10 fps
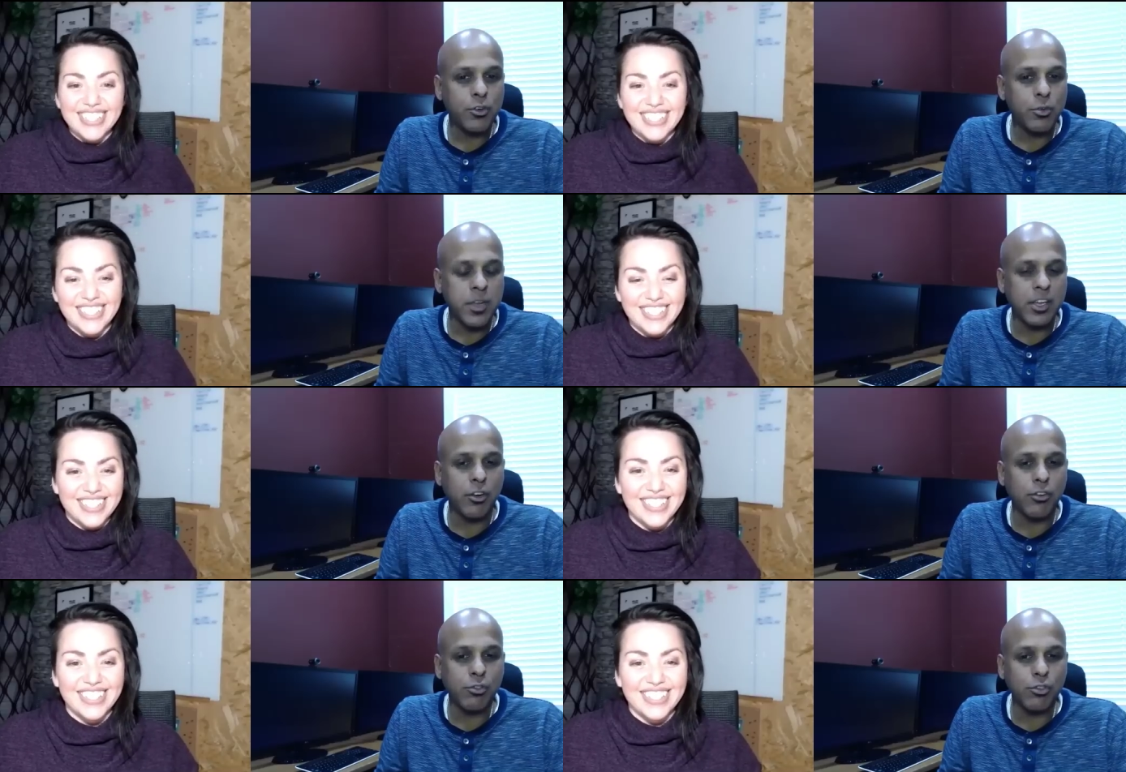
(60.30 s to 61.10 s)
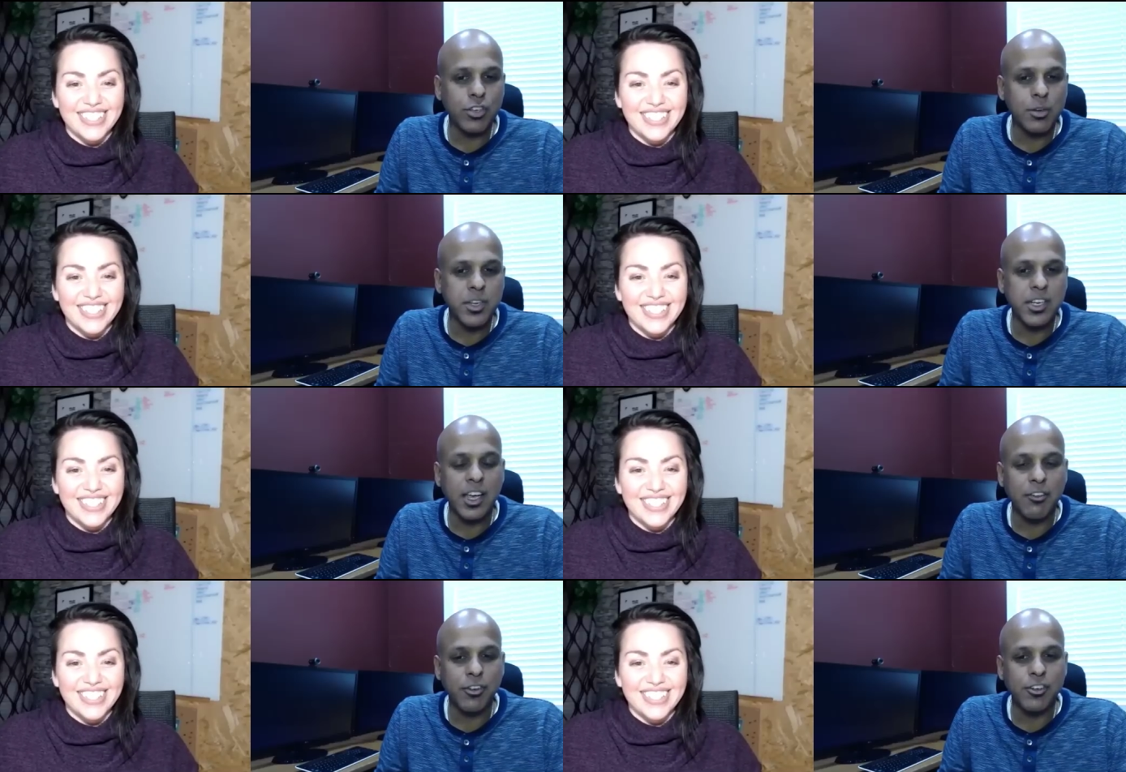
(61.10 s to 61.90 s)
Speaker 1: to make your social media
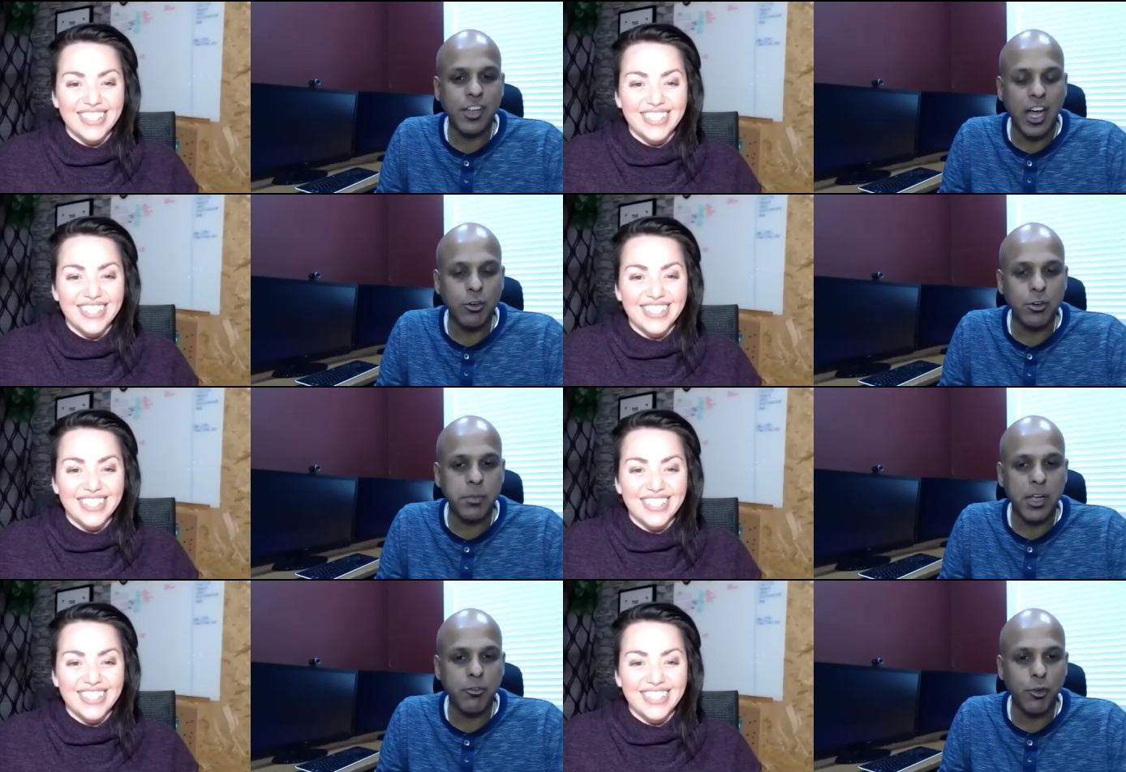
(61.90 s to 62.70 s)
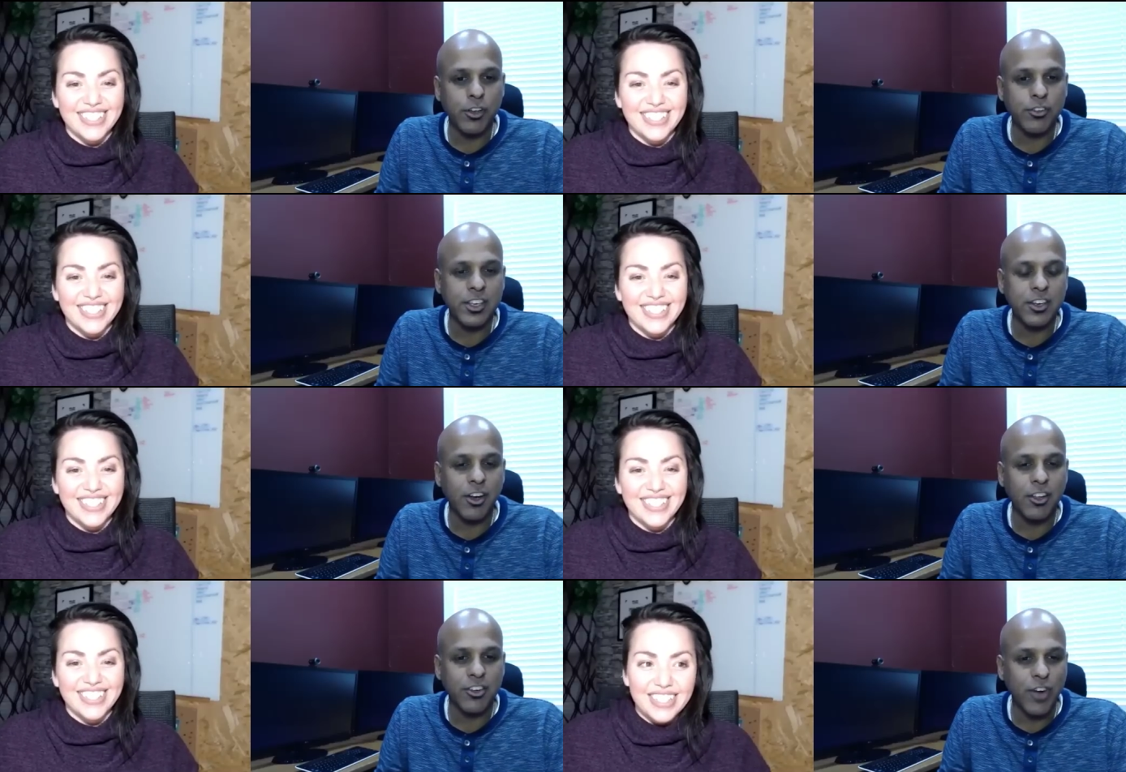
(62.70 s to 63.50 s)
efforts count by focusing on
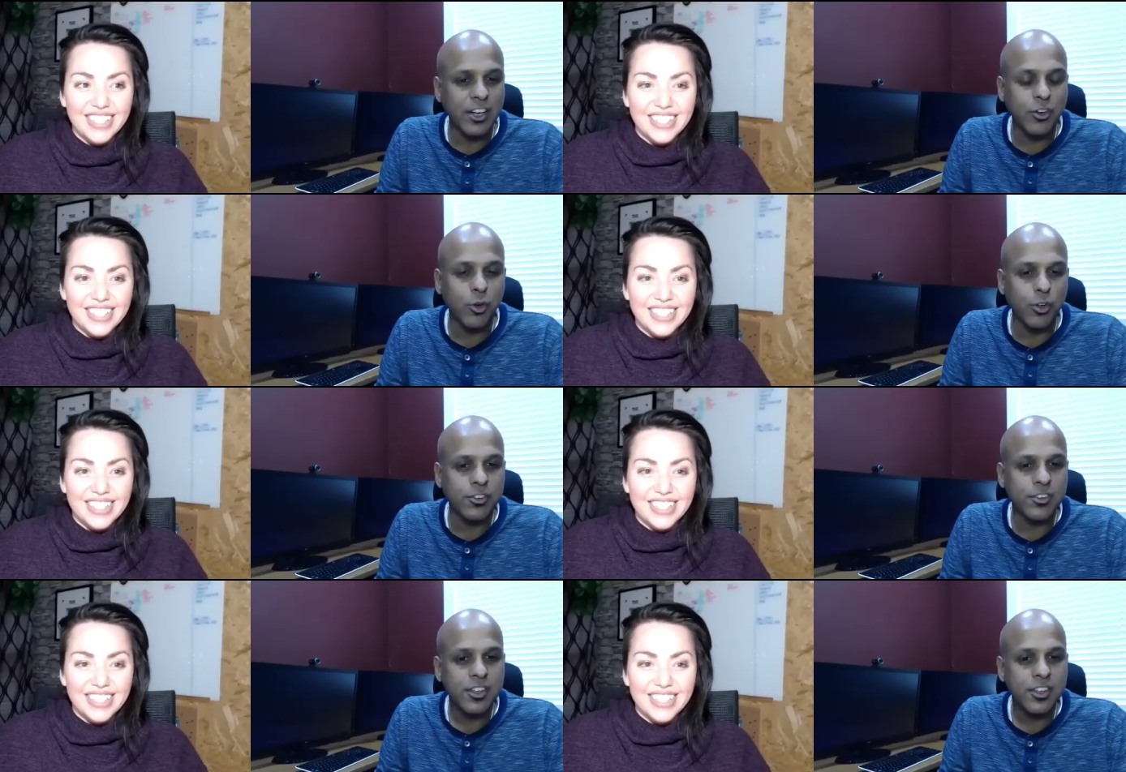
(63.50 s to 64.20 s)
the right goals.